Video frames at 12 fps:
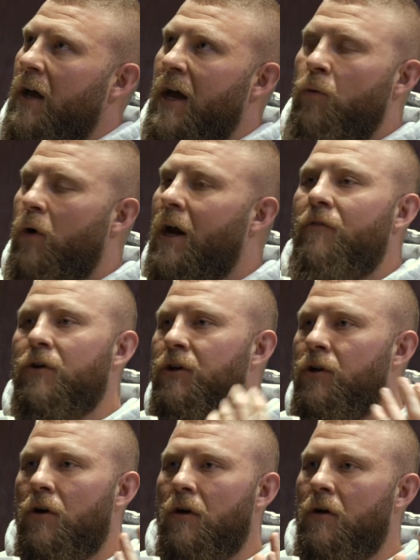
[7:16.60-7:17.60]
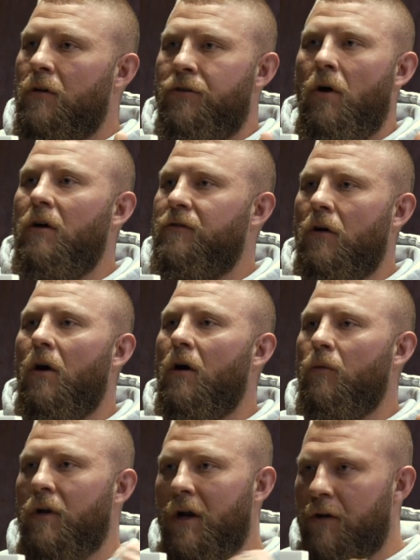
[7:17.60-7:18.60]
and whatever your thoughts
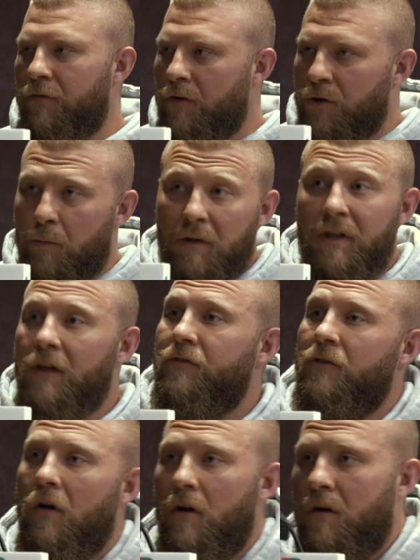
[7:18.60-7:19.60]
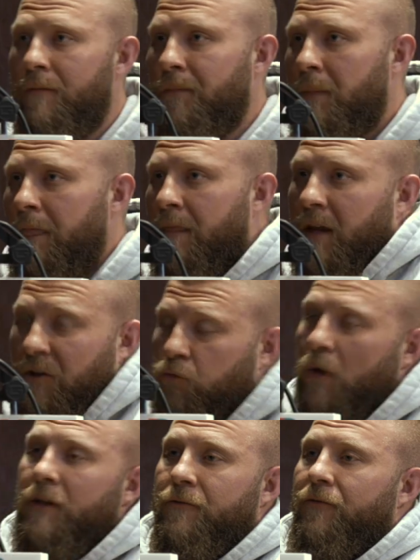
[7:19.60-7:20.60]
are, whatever your beliefs are, it's
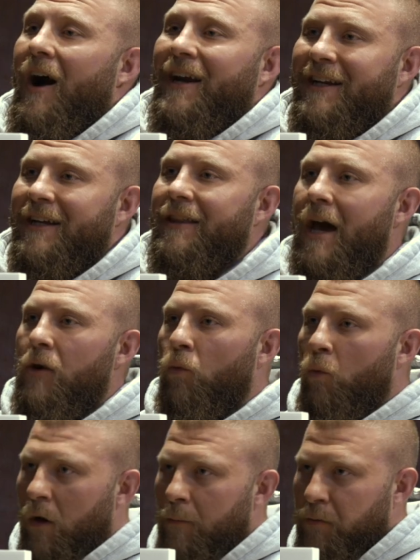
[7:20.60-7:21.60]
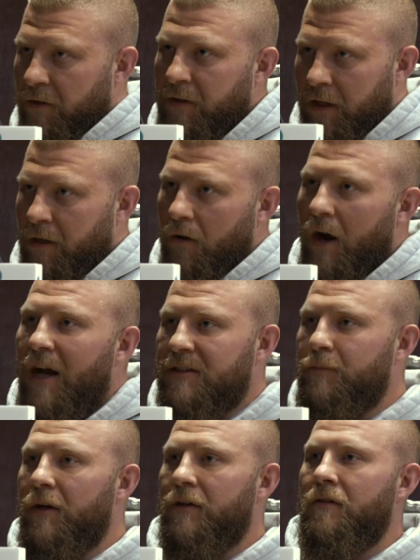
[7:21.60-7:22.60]
really finding that one particular
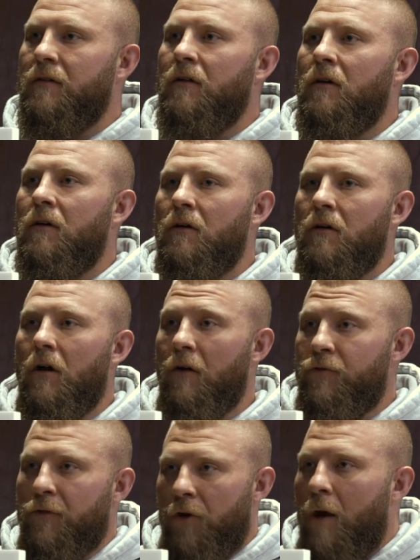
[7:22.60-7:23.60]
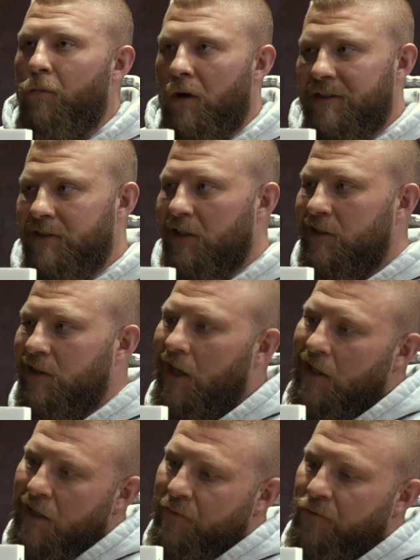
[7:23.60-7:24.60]
aspect of your thought process.
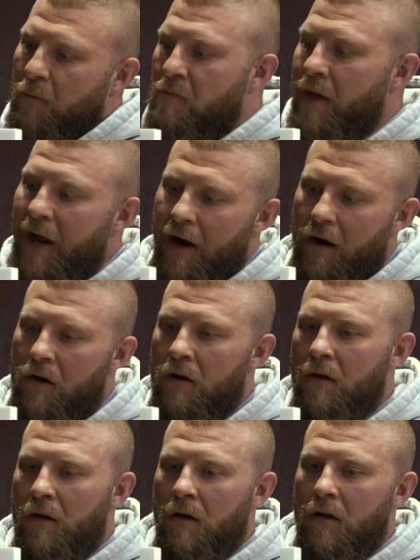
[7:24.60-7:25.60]
And then from there,